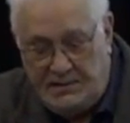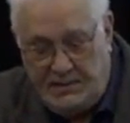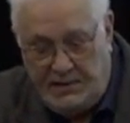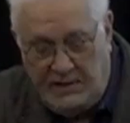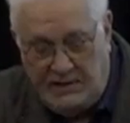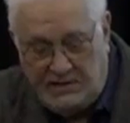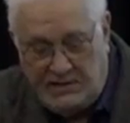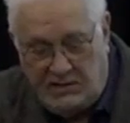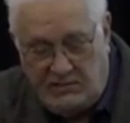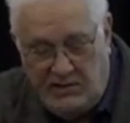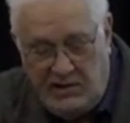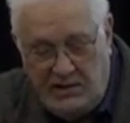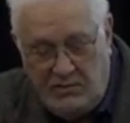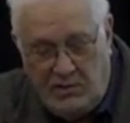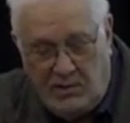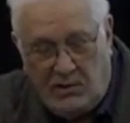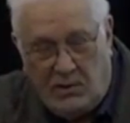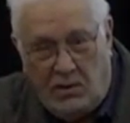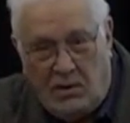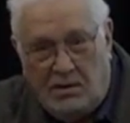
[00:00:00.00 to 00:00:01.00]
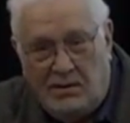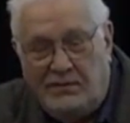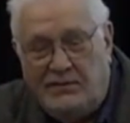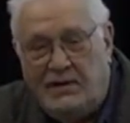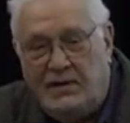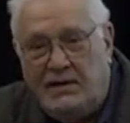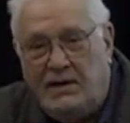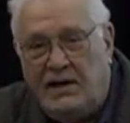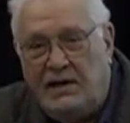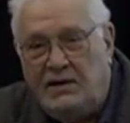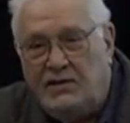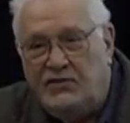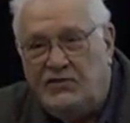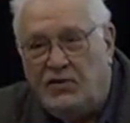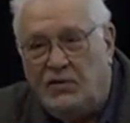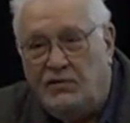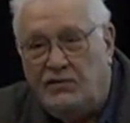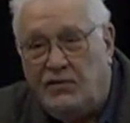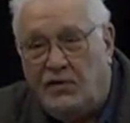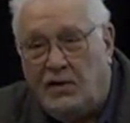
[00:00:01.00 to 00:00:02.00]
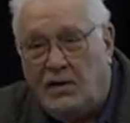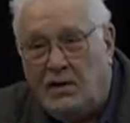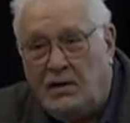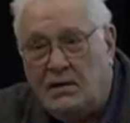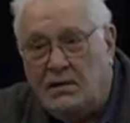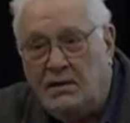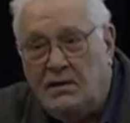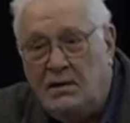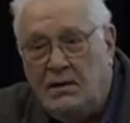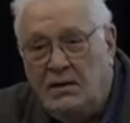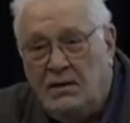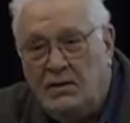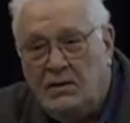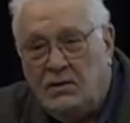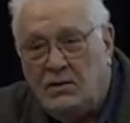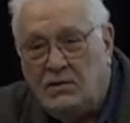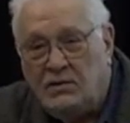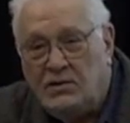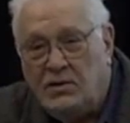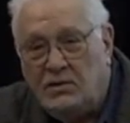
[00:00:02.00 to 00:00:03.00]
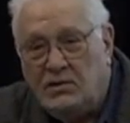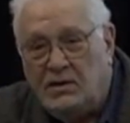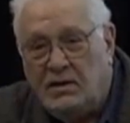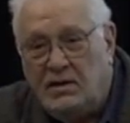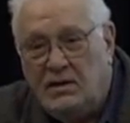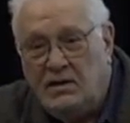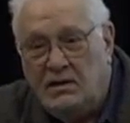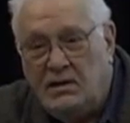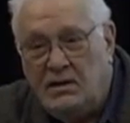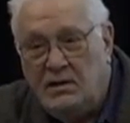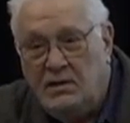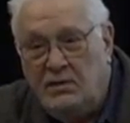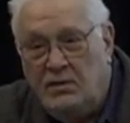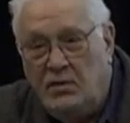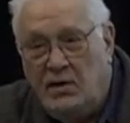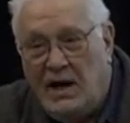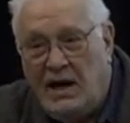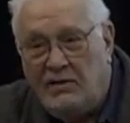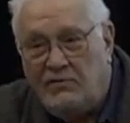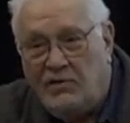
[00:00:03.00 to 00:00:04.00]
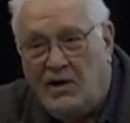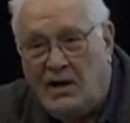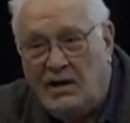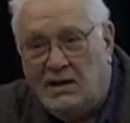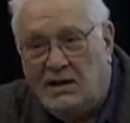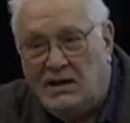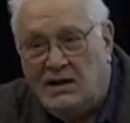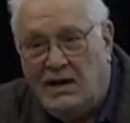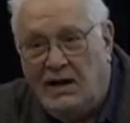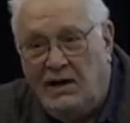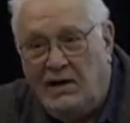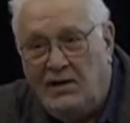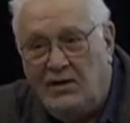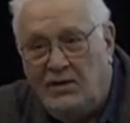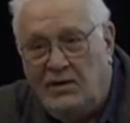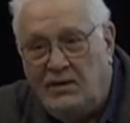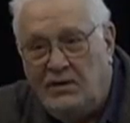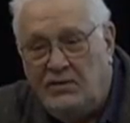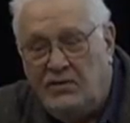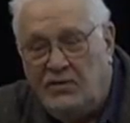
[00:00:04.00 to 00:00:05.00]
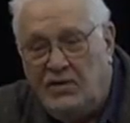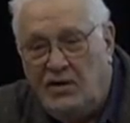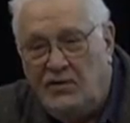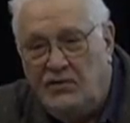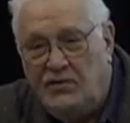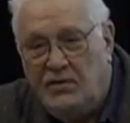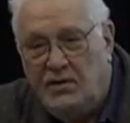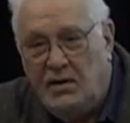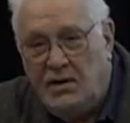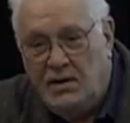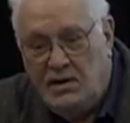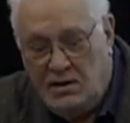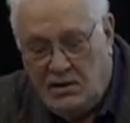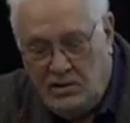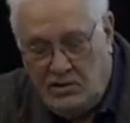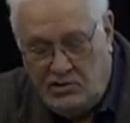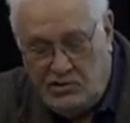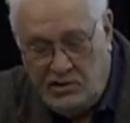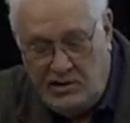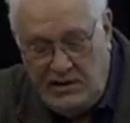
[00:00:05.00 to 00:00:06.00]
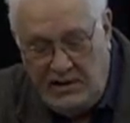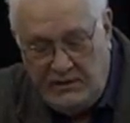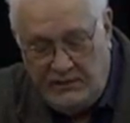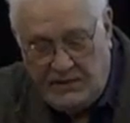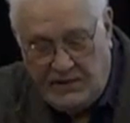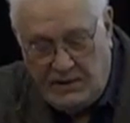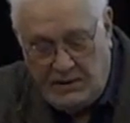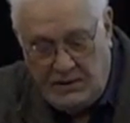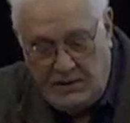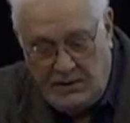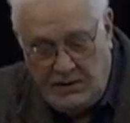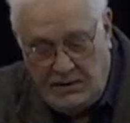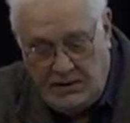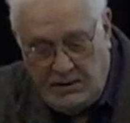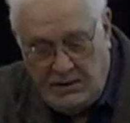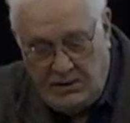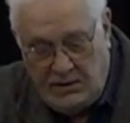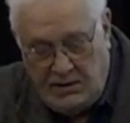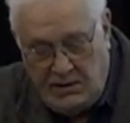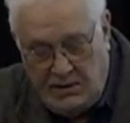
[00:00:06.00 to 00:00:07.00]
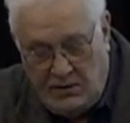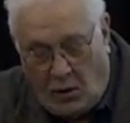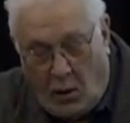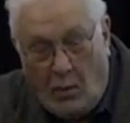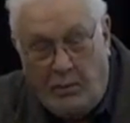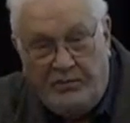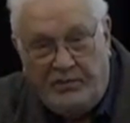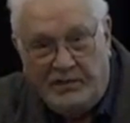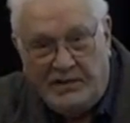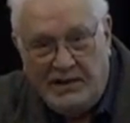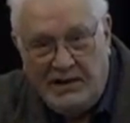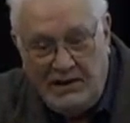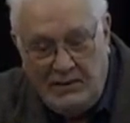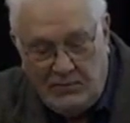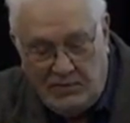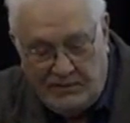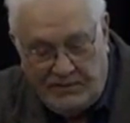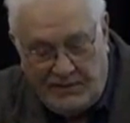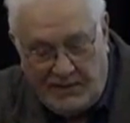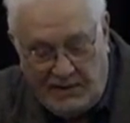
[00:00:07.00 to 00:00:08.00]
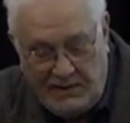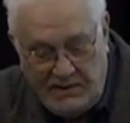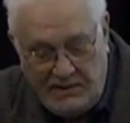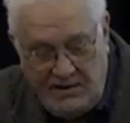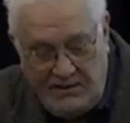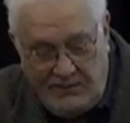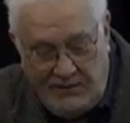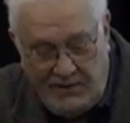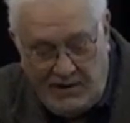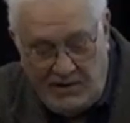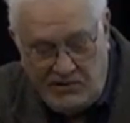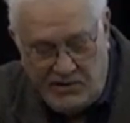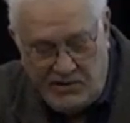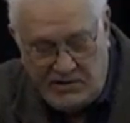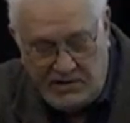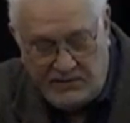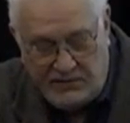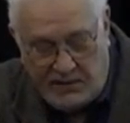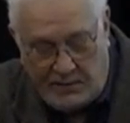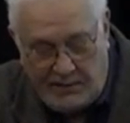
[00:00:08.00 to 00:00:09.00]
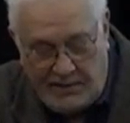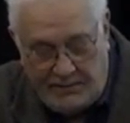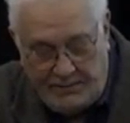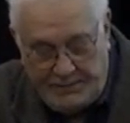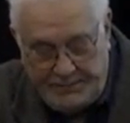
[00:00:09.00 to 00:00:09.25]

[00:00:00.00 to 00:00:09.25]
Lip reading: and has agreed with all of the data so far, although the New Hadron Collider in Geneva hopefully will find deviations from it.